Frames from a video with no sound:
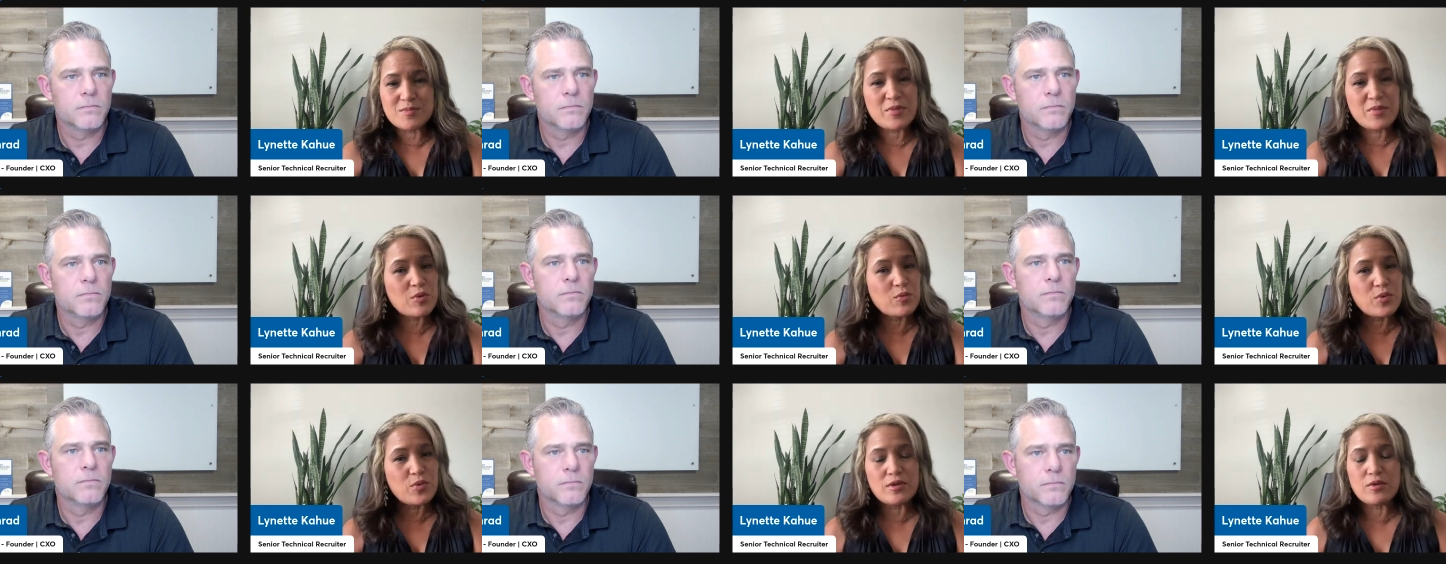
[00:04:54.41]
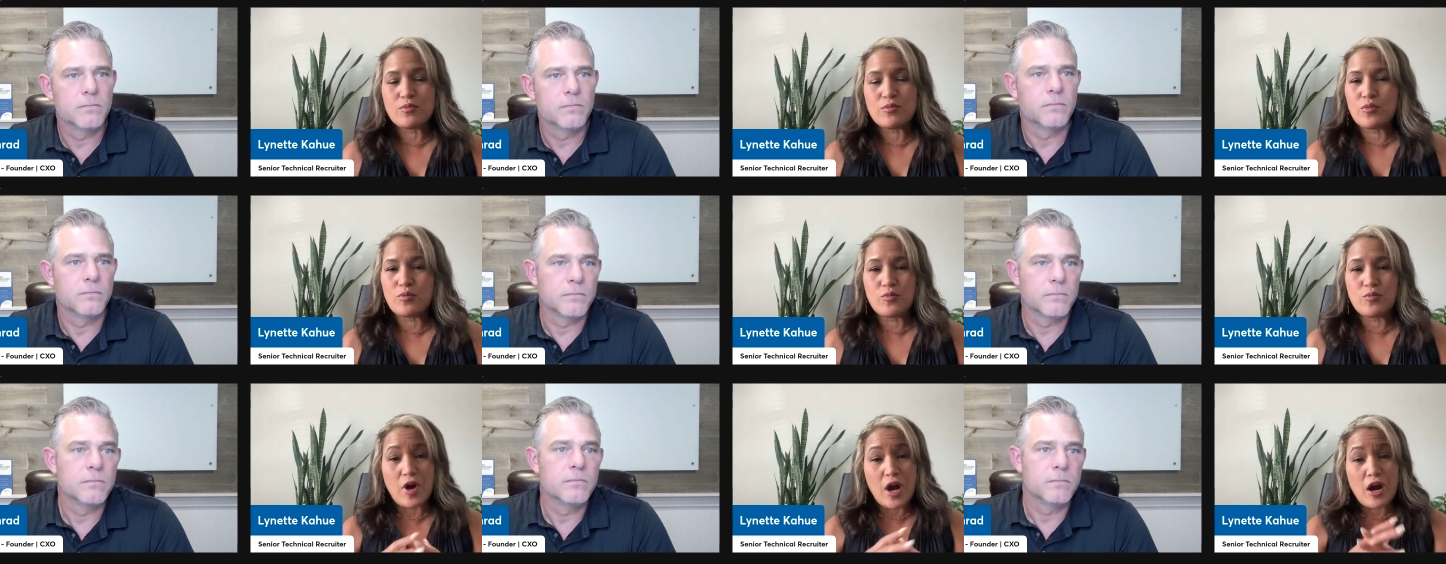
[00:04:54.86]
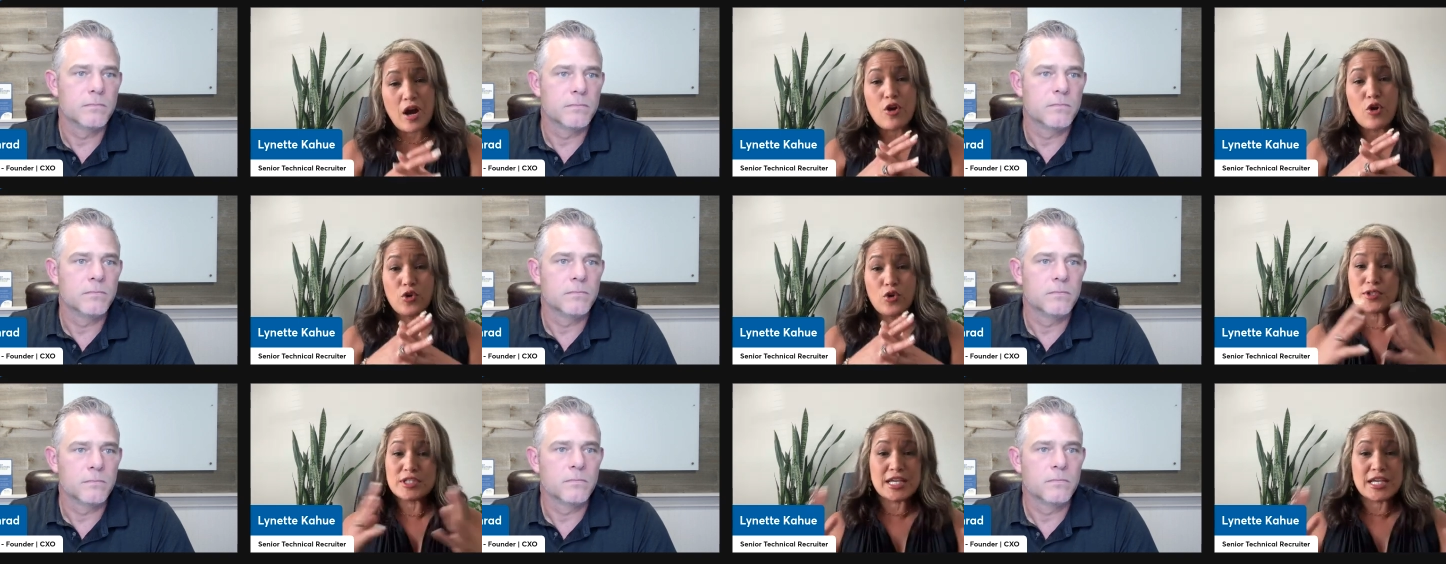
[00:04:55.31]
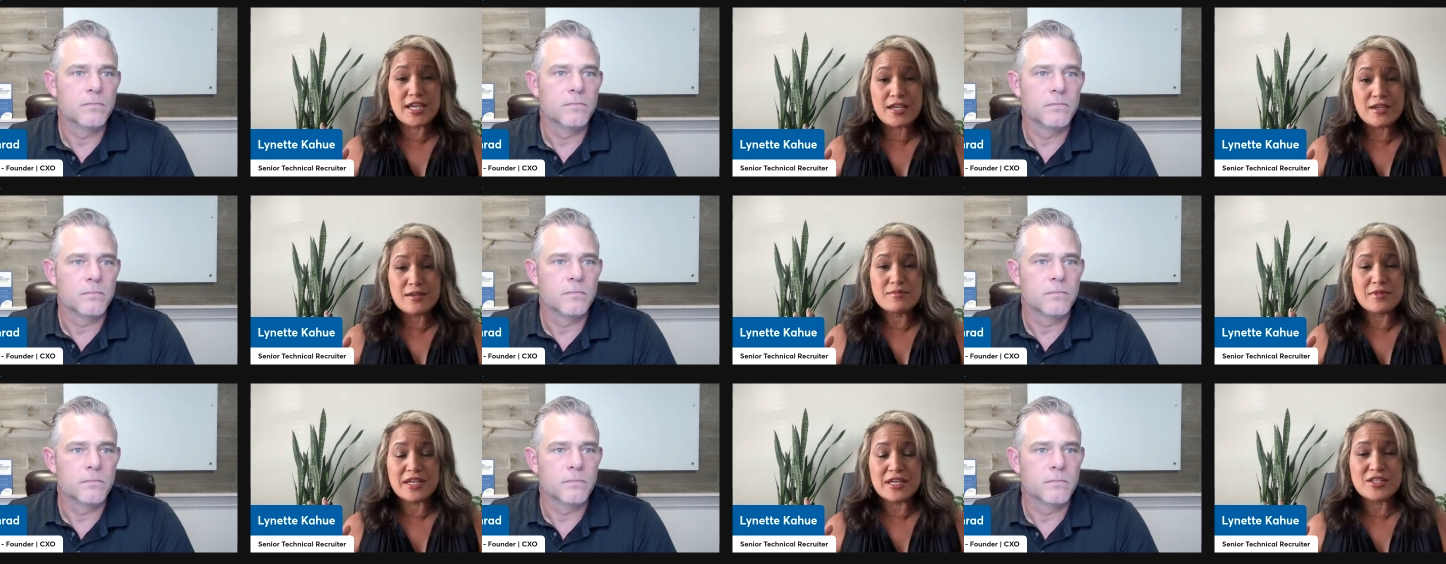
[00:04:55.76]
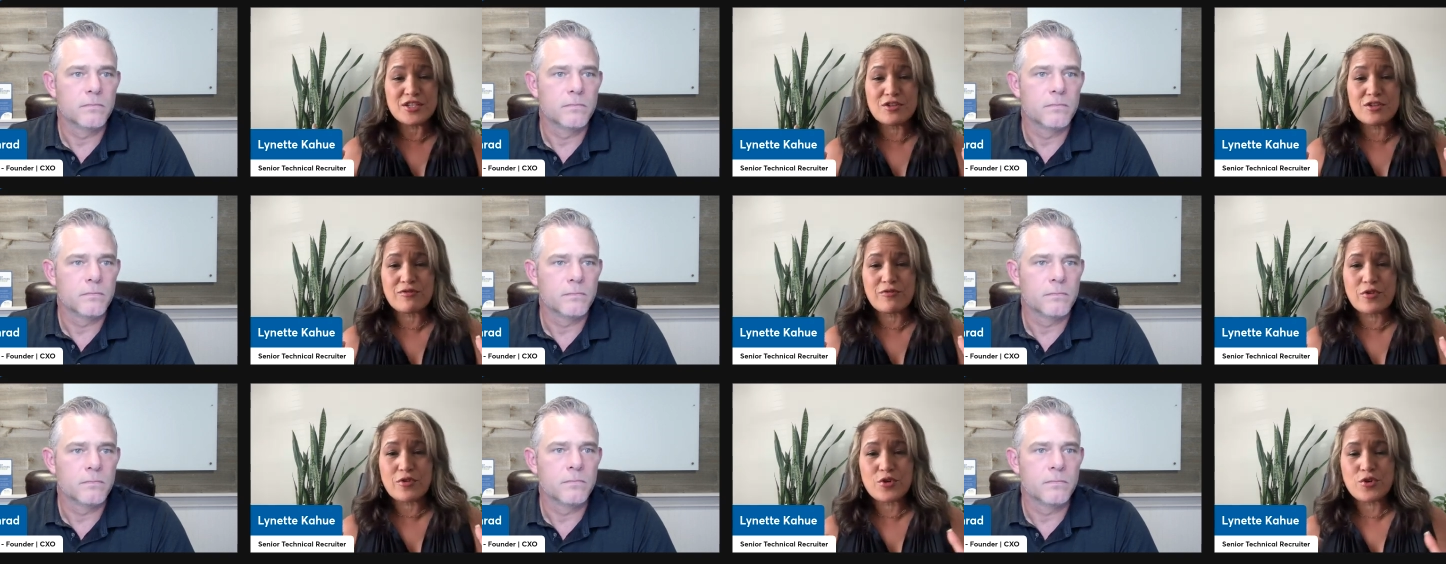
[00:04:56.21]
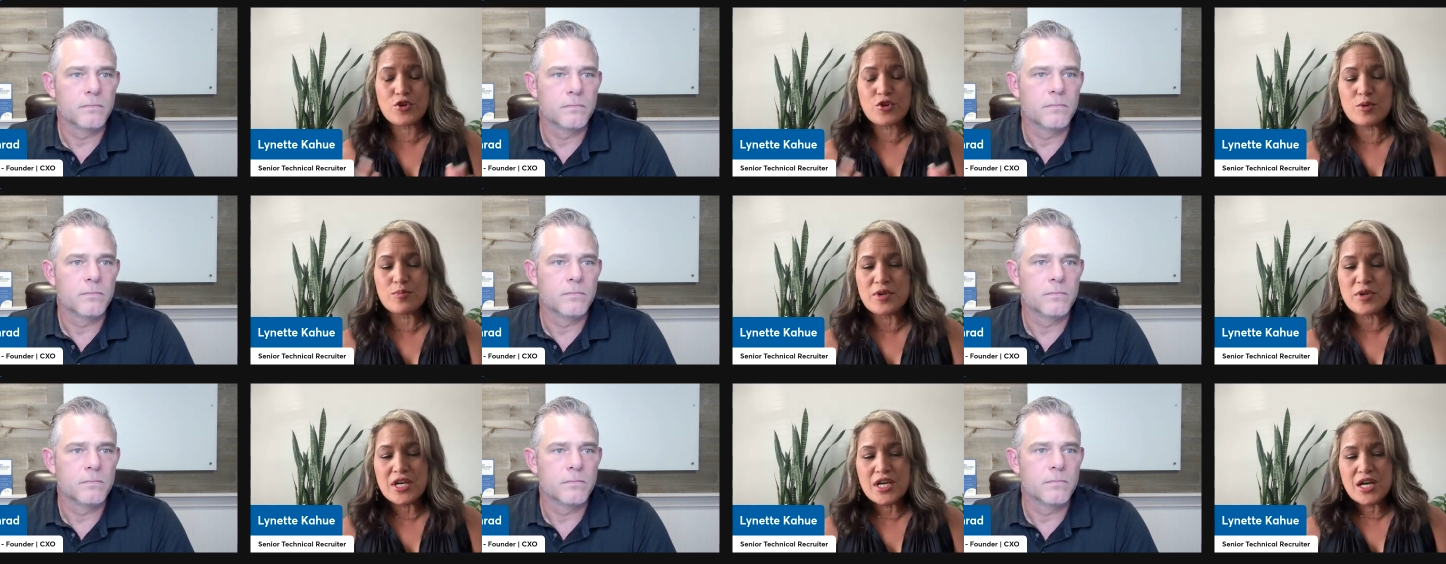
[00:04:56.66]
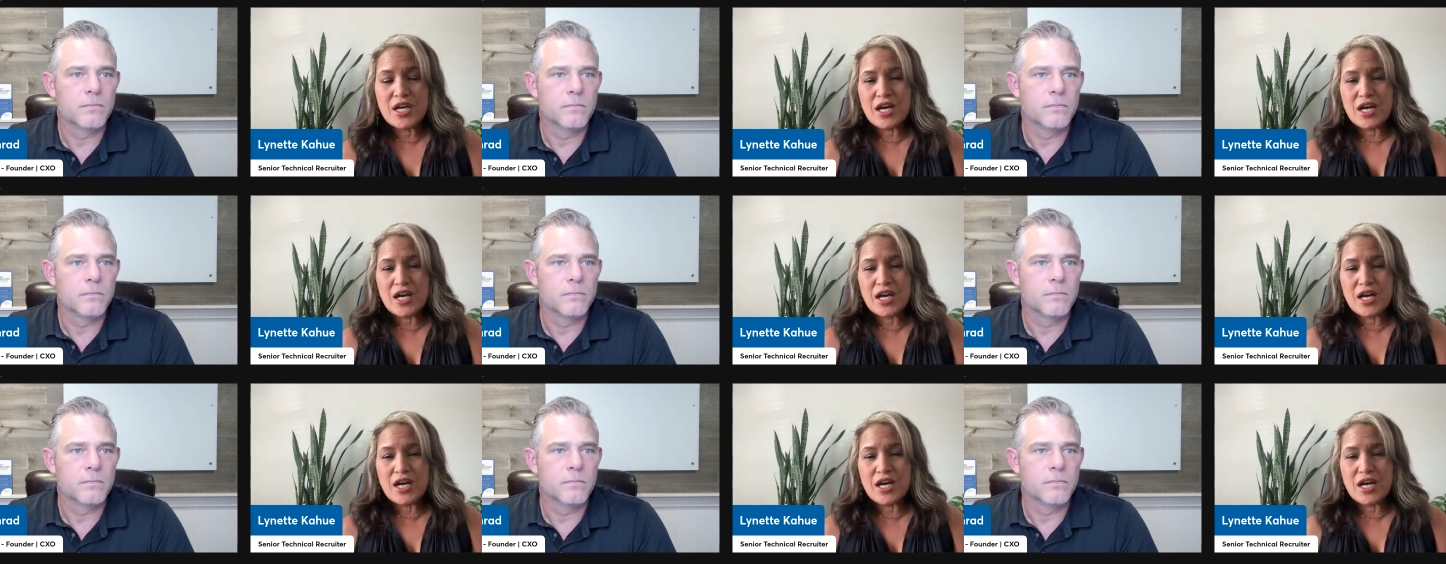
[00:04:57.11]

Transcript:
Speaker 1: But we our whole team at Tier 4 Group,